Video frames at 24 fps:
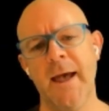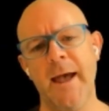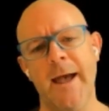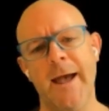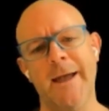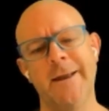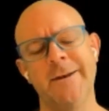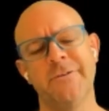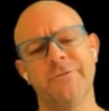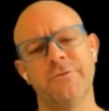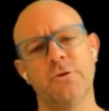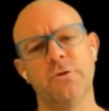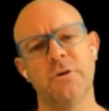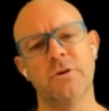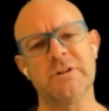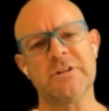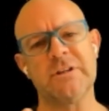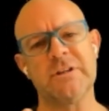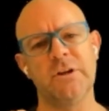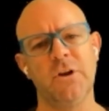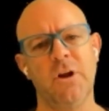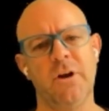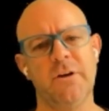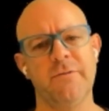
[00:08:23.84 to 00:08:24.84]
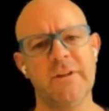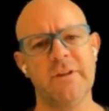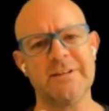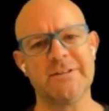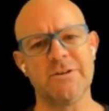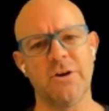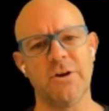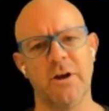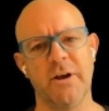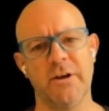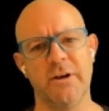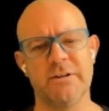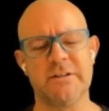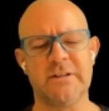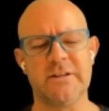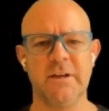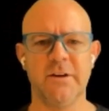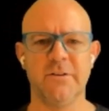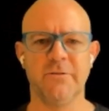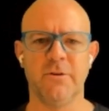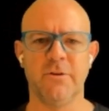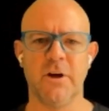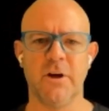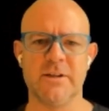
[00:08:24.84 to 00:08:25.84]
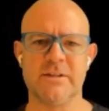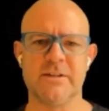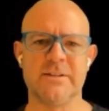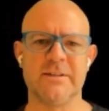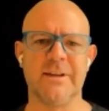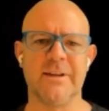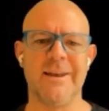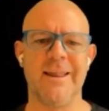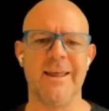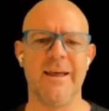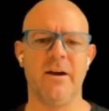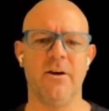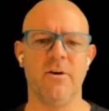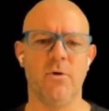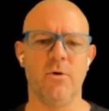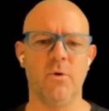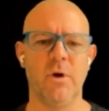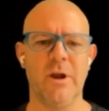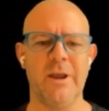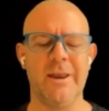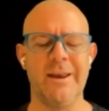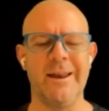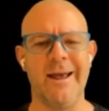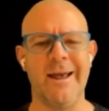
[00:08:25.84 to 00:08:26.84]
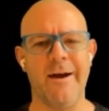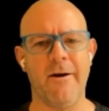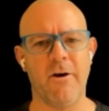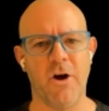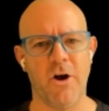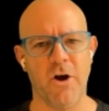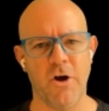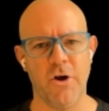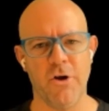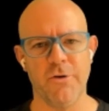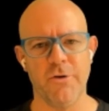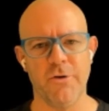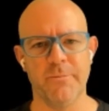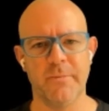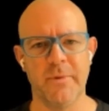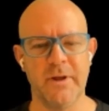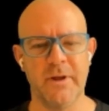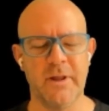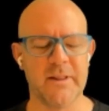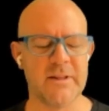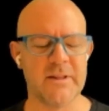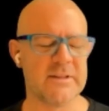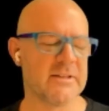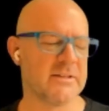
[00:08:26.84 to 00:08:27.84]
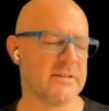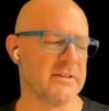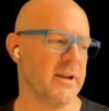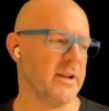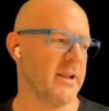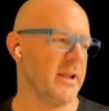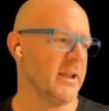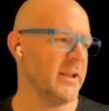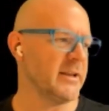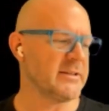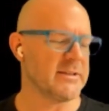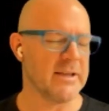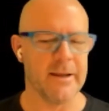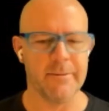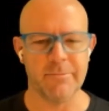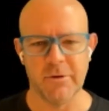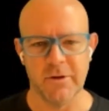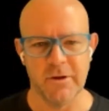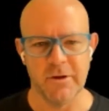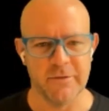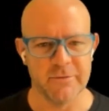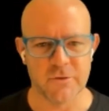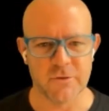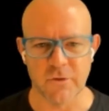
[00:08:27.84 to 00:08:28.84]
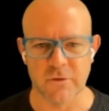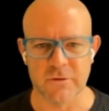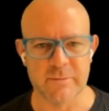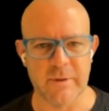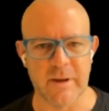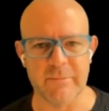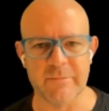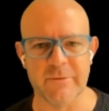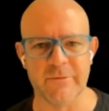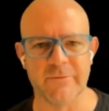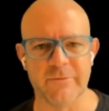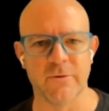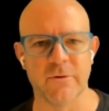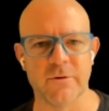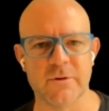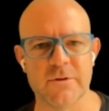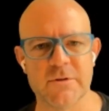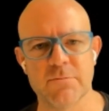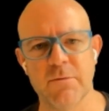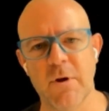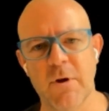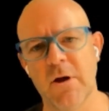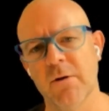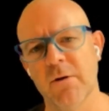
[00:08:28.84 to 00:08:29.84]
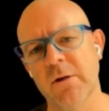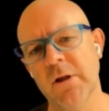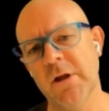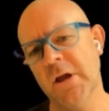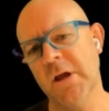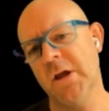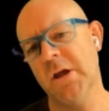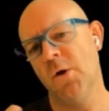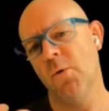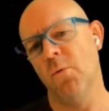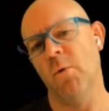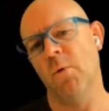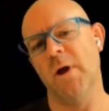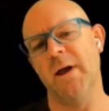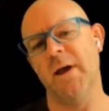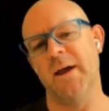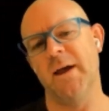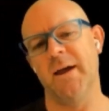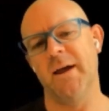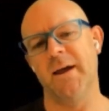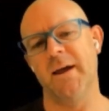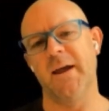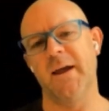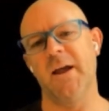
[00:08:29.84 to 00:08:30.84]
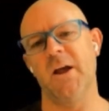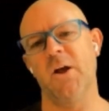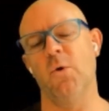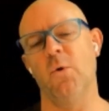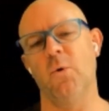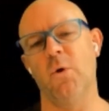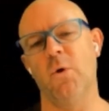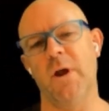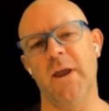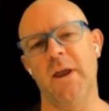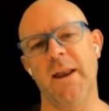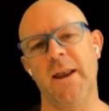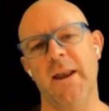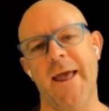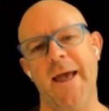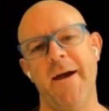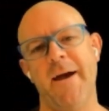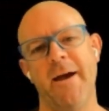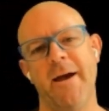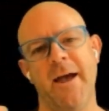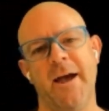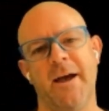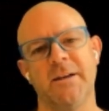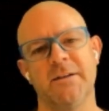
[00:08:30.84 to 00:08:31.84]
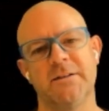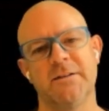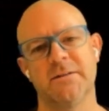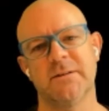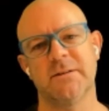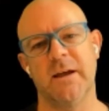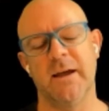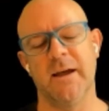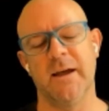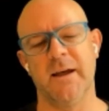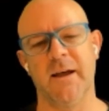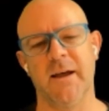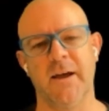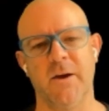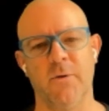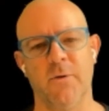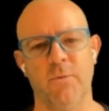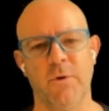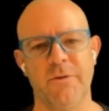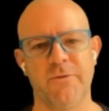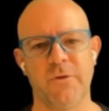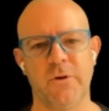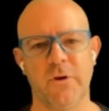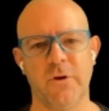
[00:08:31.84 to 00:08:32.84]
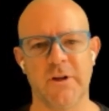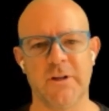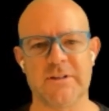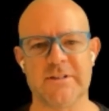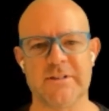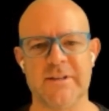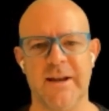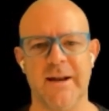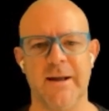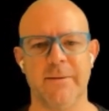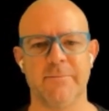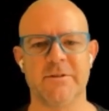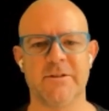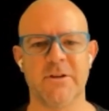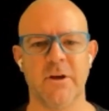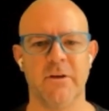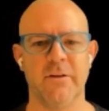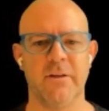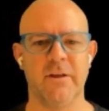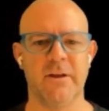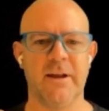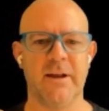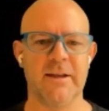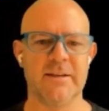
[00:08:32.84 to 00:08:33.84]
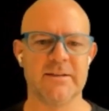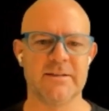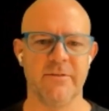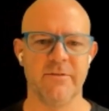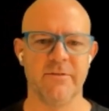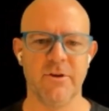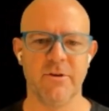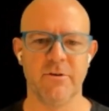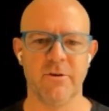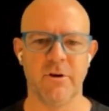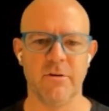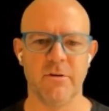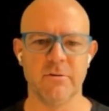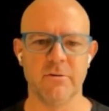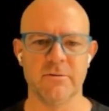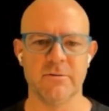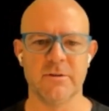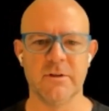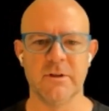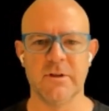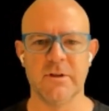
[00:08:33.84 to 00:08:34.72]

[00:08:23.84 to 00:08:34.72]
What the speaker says: And of course, a lot of these IoT devices are now in our home. And this is an example I've talked about before as well, where in our house, we've got it set up so that our 7-year-old